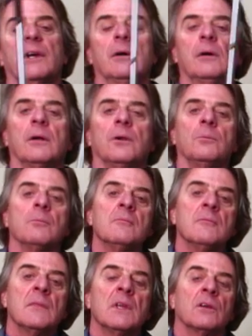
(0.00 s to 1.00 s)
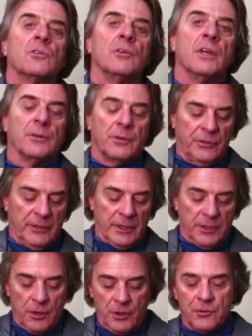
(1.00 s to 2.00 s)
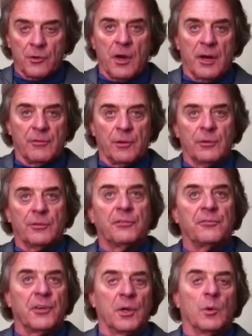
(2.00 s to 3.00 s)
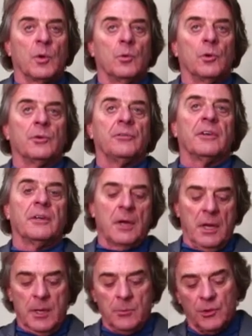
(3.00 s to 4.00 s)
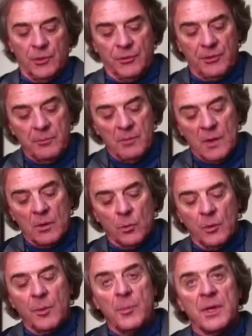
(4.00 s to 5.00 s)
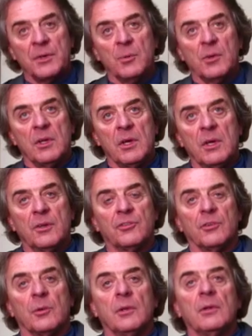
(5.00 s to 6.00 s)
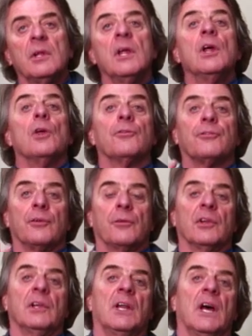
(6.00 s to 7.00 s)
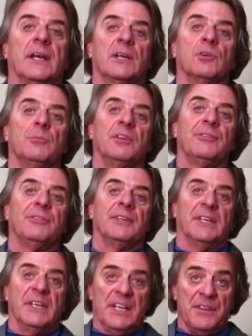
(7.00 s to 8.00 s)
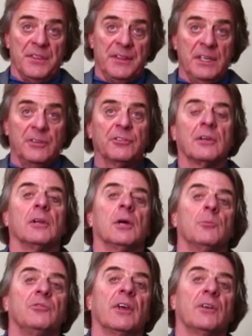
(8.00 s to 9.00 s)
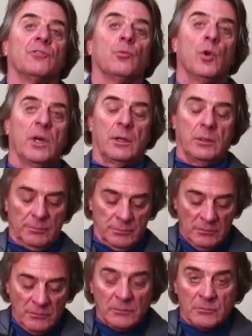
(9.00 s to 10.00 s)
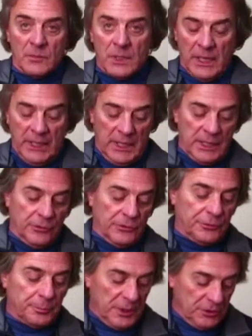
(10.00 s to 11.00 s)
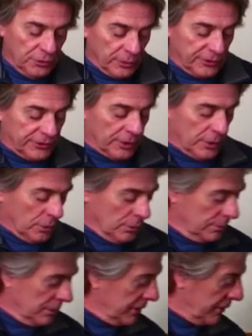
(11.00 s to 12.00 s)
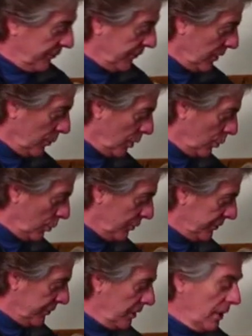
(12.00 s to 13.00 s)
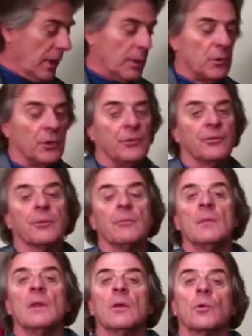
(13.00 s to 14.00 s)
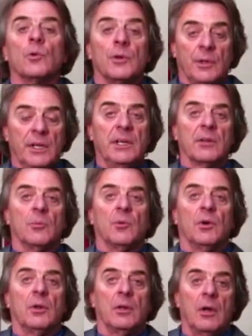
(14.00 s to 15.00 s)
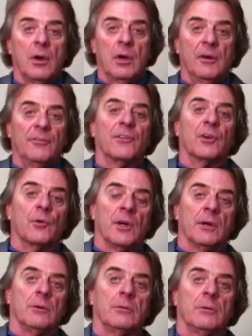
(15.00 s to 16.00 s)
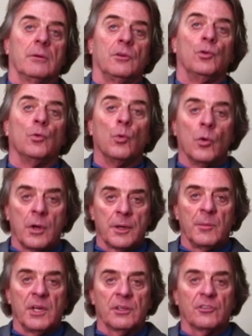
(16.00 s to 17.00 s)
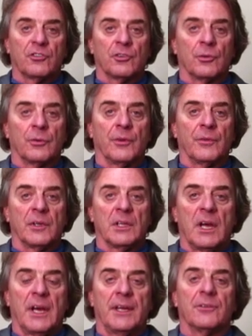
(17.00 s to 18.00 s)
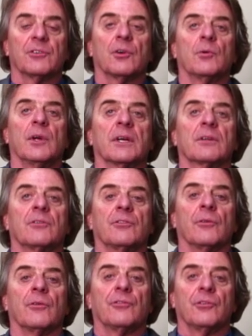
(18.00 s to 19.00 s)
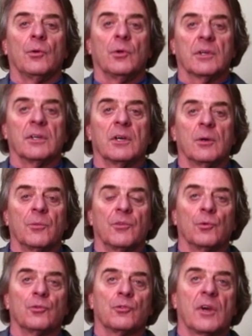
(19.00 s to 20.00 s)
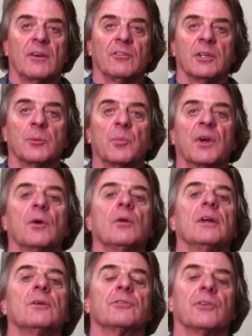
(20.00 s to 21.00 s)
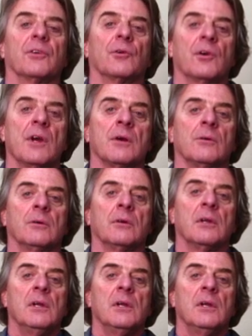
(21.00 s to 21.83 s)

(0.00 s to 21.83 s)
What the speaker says: hard to now design our drivers, fairway woods, and hybrids with a bendable hosel so that lie could be fit in these clubs as well. Okay, and especially so in the fairway woods and hybrids where you're hitting the ball off the ground. You want to make sure that the lie is correct so the sole can come through traveling parallel to the ground